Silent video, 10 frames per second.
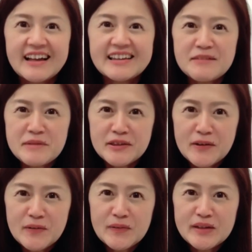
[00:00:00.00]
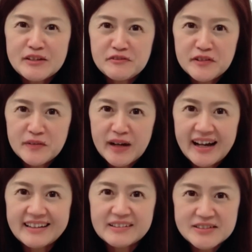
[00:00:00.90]
Let me know if you
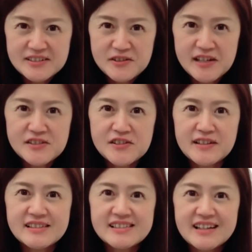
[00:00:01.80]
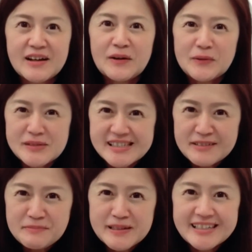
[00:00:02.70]
had suggestions or
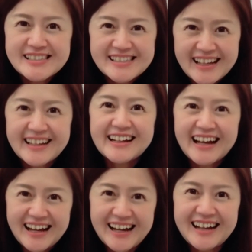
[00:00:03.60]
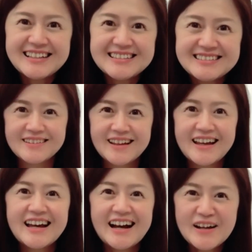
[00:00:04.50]
simply saying hi.
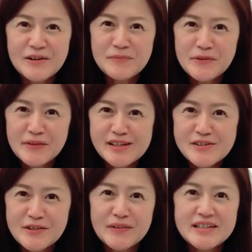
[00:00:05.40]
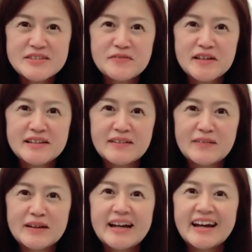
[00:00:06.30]
I hope you enjoy this video,
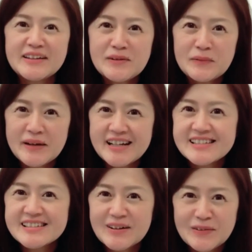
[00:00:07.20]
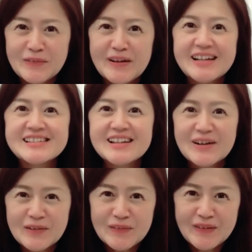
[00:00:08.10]
and always, always,
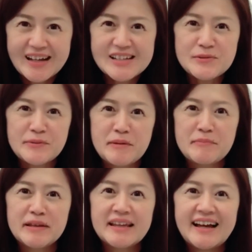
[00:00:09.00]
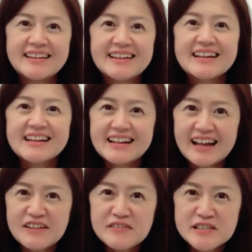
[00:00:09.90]
always remember that
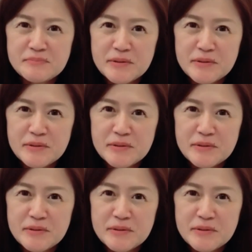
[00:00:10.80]
life is